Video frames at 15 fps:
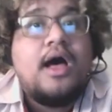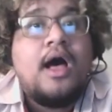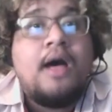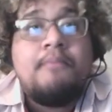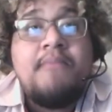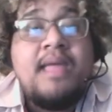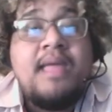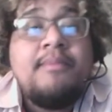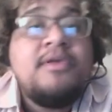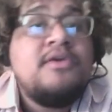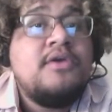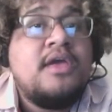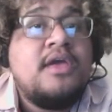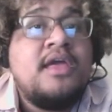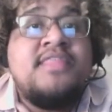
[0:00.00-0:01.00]

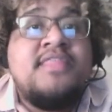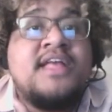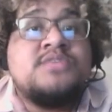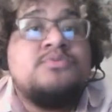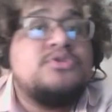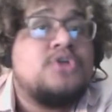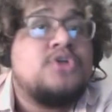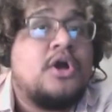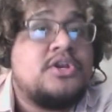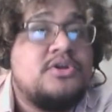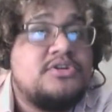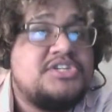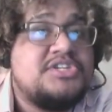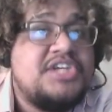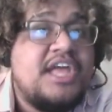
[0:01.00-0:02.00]
Maybe that's where you talk to
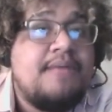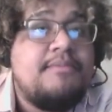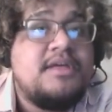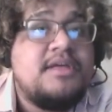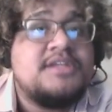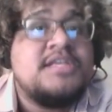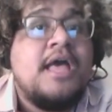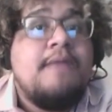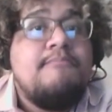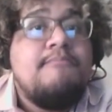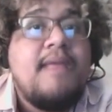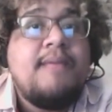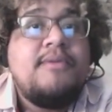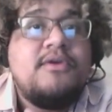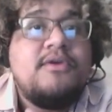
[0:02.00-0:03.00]
your GM, because
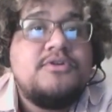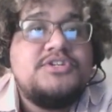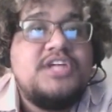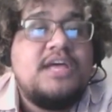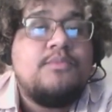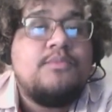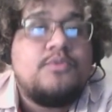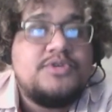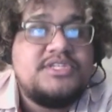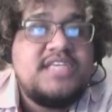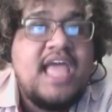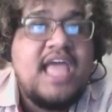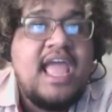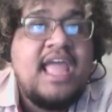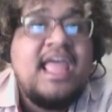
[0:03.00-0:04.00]
maybe your GM will
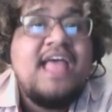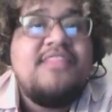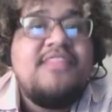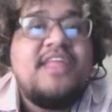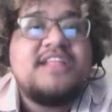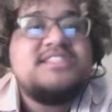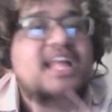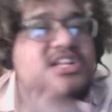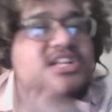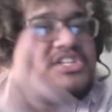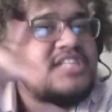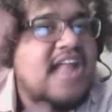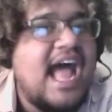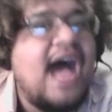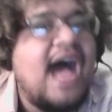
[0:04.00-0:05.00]
say that it's not just
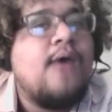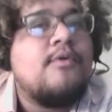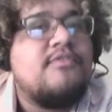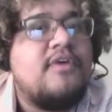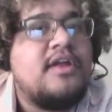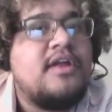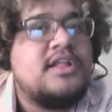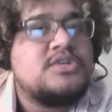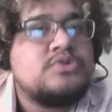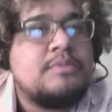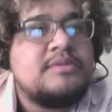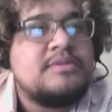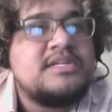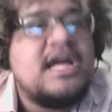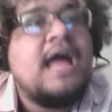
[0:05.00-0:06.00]
an hour of
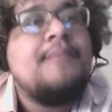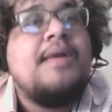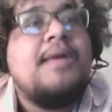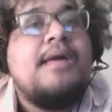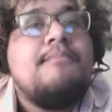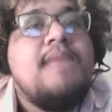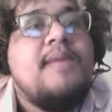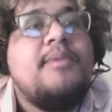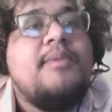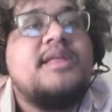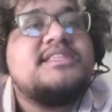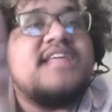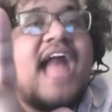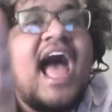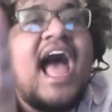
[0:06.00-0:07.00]
uninterrupted time. Maybe
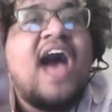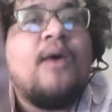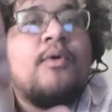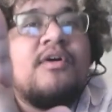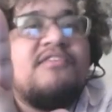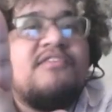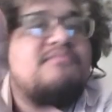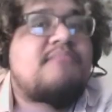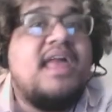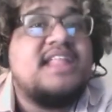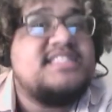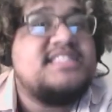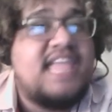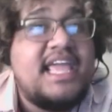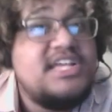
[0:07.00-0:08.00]
it's an hour of
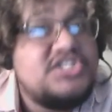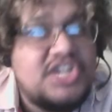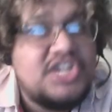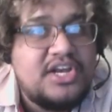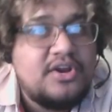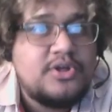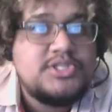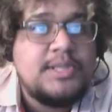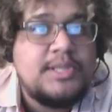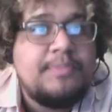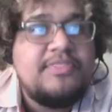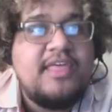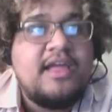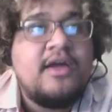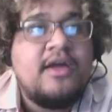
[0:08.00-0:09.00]
meditation or
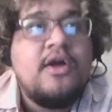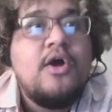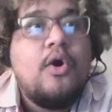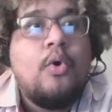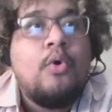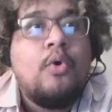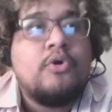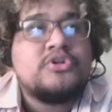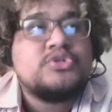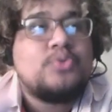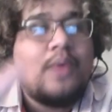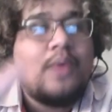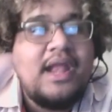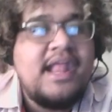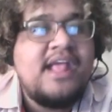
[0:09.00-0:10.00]
something, or
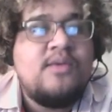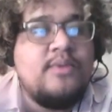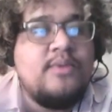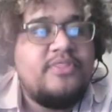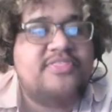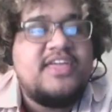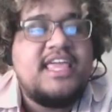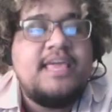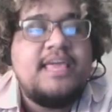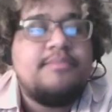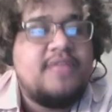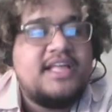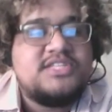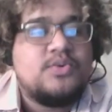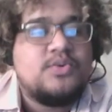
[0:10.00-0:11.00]
training with the
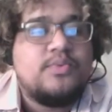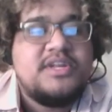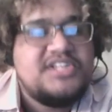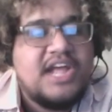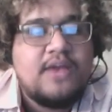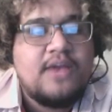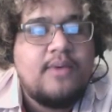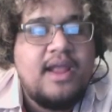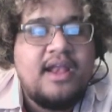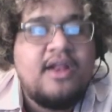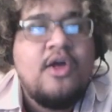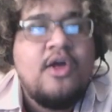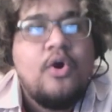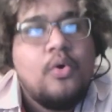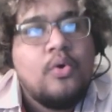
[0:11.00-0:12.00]
Keyblade to regenerate it,
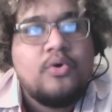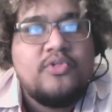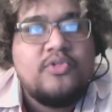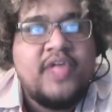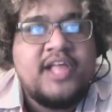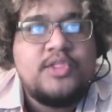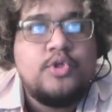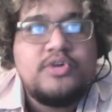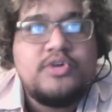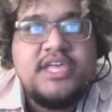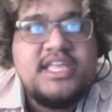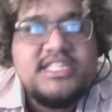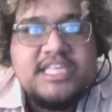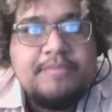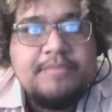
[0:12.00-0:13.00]
or like
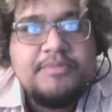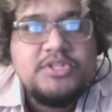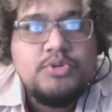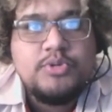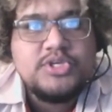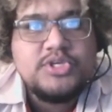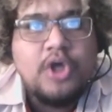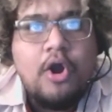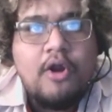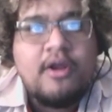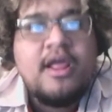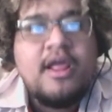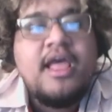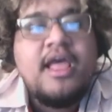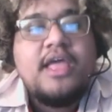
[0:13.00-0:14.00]
looking deep into his heart.
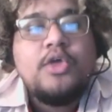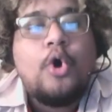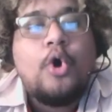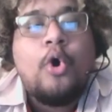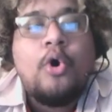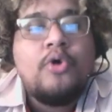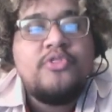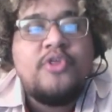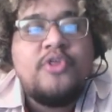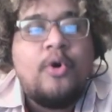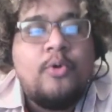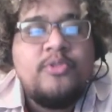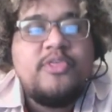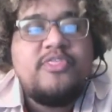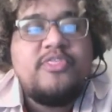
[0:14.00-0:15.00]
The
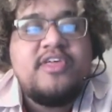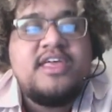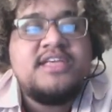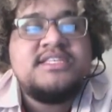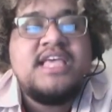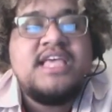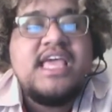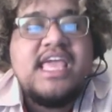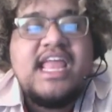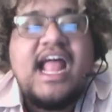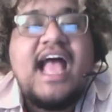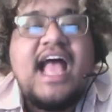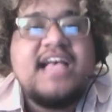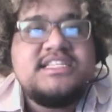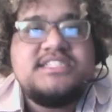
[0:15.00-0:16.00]
only thing is, it
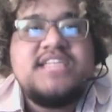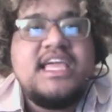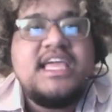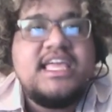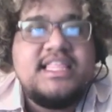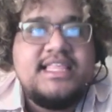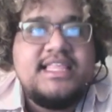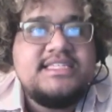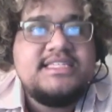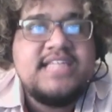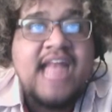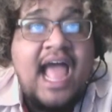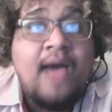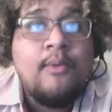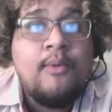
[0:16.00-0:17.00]
has to take at least
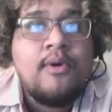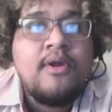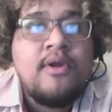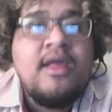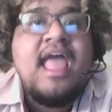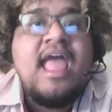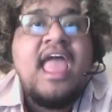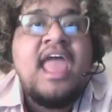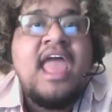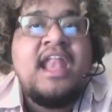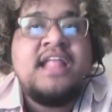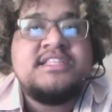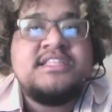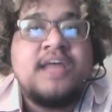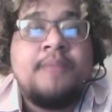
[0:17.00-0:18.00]
an hour, and
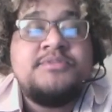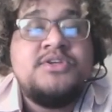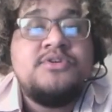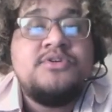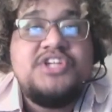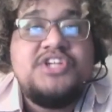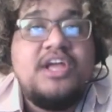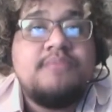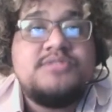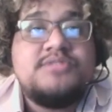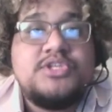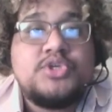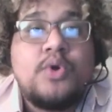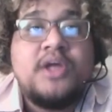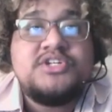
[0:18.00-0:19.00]
it's up to your GM's
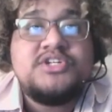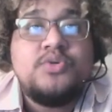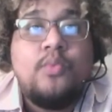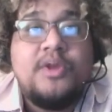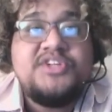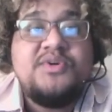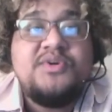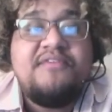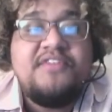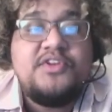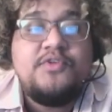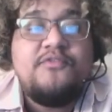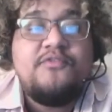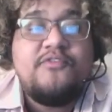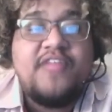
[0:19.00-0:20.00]
discretion what you have to
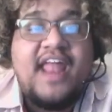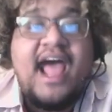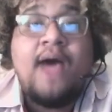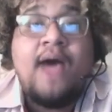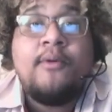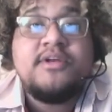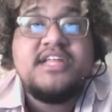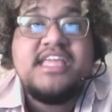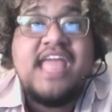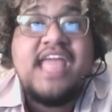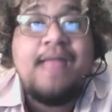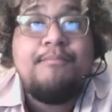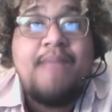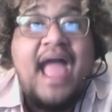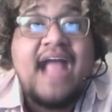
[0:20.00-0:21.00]
do for that hour to
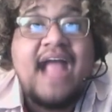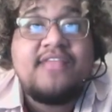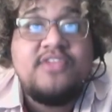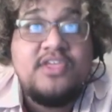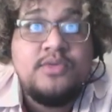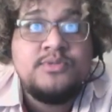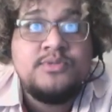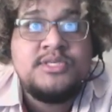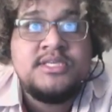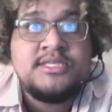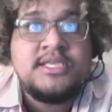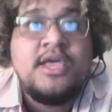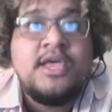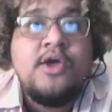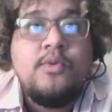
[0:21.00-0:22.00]
get back the uses
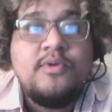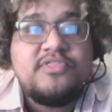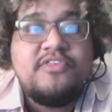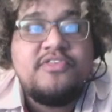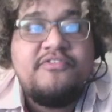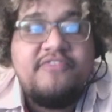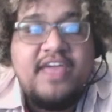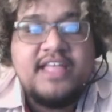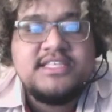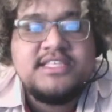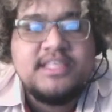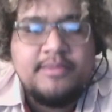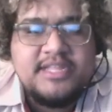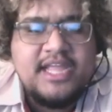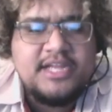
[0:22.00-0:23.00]
with the fades
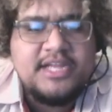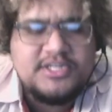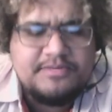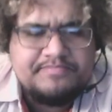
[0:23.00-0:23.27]
limitation.